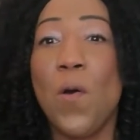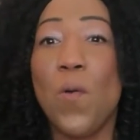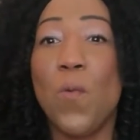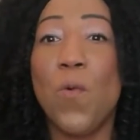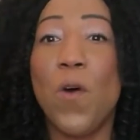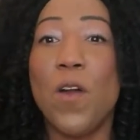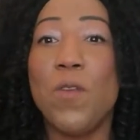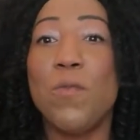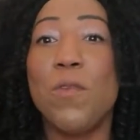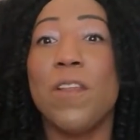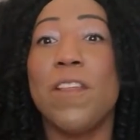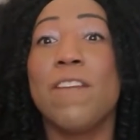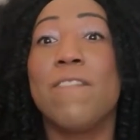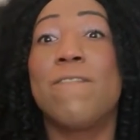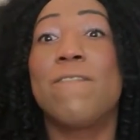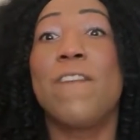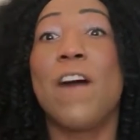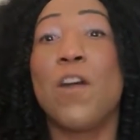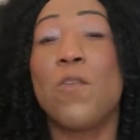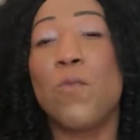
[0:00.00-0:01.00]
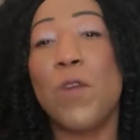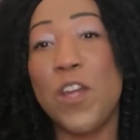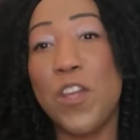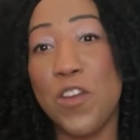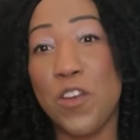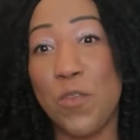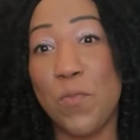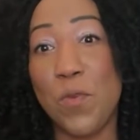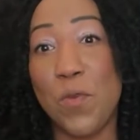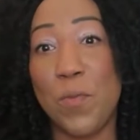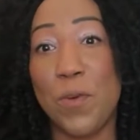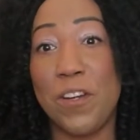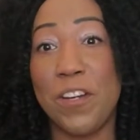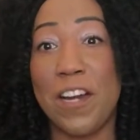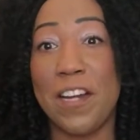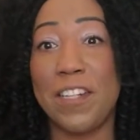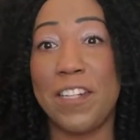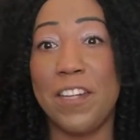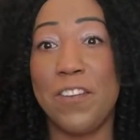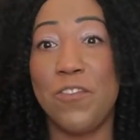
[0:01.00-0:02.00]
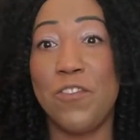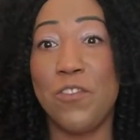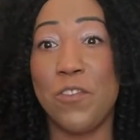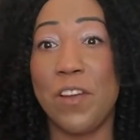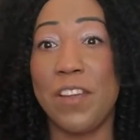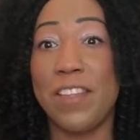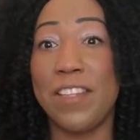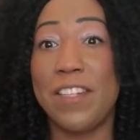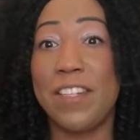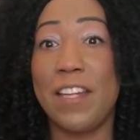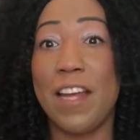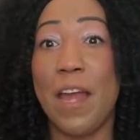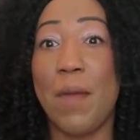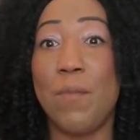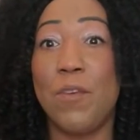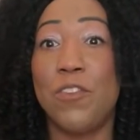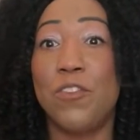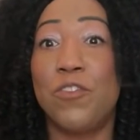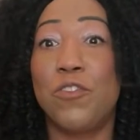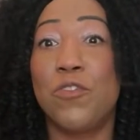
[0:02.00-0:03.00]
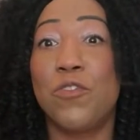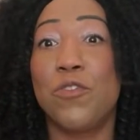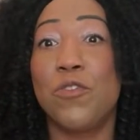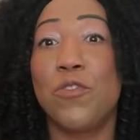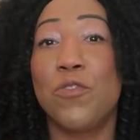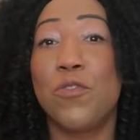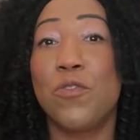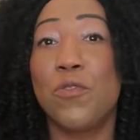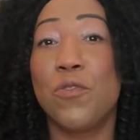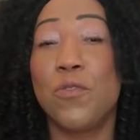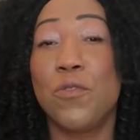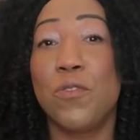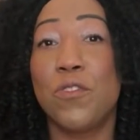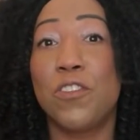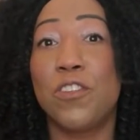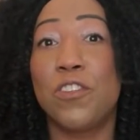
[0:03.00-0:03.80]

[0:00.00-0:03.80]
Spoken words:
One really fun way you can be productive during this time is to